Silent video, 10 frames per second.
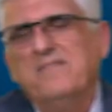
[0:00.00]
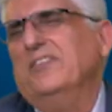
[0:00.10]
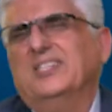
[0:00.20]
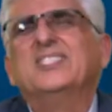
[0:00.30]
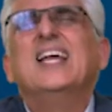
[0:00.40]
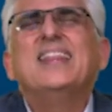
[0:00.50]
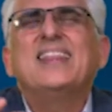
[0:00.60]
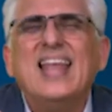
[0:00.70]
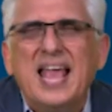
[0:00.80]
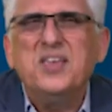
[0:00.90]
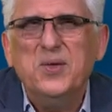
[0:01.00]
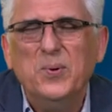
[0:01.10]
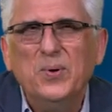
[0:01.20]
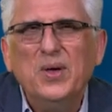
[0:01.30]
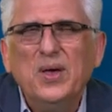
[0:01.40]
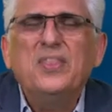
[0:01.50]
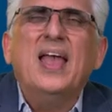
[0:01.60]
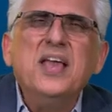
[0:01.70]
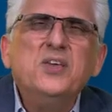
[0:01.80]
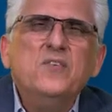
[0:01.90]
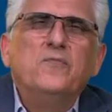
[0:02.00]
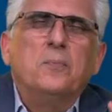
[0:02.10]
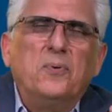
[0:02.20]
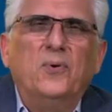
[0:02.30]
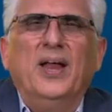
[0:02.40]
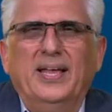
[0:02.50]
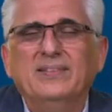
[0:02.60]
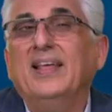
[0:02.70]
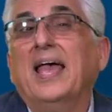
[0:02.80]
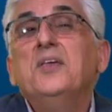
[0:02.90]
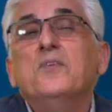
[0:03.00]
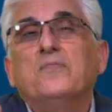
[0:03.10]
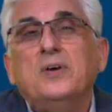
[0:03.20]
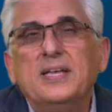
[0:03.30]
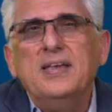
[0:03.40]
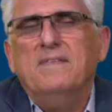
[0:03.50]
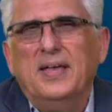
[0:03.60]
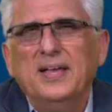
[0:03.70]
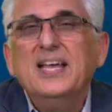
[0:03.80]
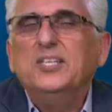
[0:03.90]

First, thank you. Thank you for praying. Thank you for giving.